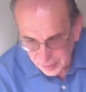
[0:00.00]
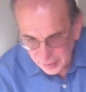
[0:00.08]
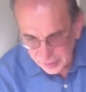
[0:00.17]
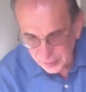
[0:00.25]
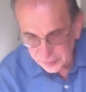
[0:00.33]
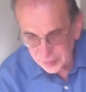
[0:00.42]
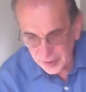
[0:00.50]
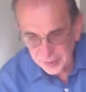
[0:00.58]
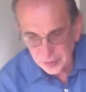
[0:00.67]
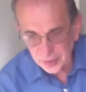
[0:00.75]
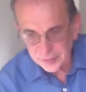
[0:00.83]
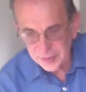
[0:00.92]
You find
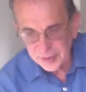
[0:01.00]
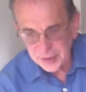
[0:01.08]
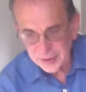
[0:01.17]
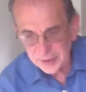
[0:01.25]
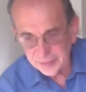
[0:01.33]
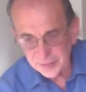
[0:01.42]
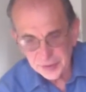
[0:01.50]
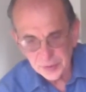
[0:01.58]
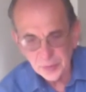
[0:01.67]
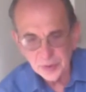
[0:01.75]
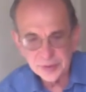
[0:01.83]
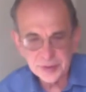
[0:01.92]
often that
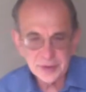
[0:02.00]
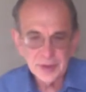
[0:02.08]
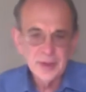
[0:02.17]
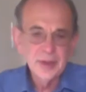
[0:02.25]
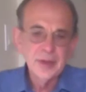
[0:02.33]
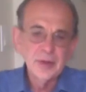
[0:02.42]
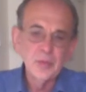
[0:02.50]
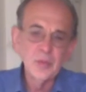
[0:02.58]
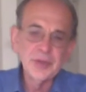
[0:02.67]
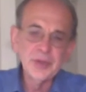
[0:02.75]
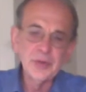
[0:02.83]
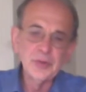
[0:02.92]
individuals,
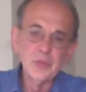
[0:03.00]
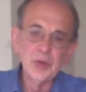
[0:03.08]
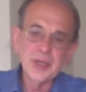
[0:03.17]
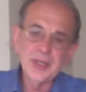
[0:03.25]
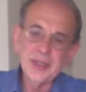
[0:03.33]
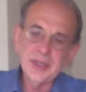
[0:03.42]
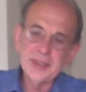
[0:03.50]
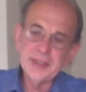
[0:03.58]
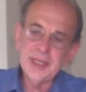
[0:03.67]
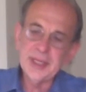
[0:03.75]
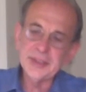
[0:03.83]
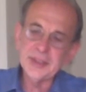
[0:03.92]
when you're working on a
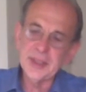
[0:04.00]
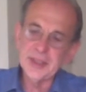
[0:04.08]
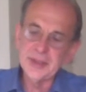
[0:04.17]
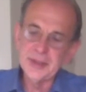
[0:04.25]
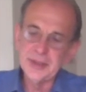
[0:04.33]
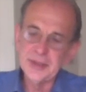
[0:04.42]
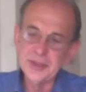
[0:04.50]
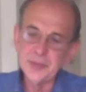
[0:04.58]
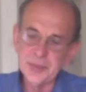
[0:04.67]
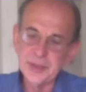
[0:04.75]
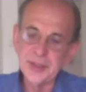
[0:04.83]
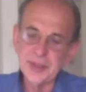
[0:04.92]
task like this
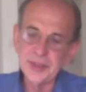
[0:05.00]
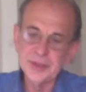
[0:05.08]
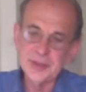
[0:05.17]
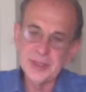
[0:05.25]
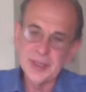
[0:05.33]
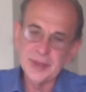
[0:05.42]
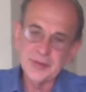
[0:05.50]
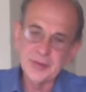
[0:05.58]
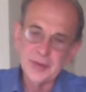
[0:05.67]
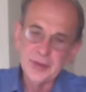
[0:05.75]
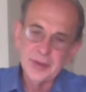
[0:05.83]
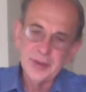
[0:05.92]
particular task,
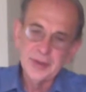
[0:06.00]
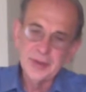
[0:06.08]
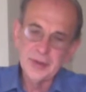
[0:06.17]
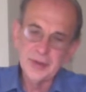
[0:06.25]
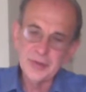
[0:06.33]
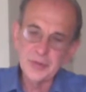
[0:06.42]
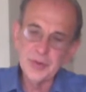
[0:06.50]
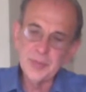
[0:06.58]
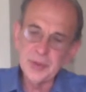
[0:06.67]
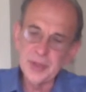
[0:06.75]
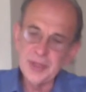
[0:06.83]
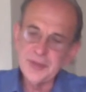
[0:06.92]
there are 3
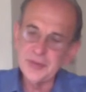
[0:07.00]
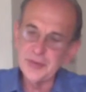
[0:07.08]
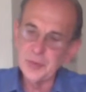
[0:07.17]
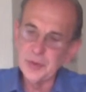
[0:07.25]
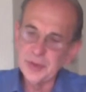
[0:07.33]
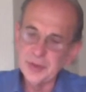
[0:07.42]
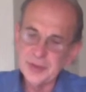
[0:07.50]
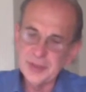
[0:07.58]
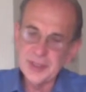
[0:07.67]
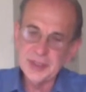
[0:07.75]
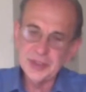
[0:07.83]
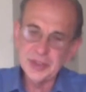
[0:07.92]
places where your
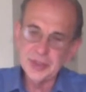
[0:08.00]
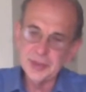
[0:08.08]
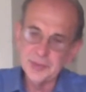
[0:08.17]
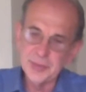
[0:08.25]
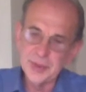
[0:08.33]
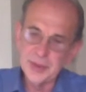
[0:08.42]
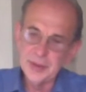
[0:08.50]
attention can be.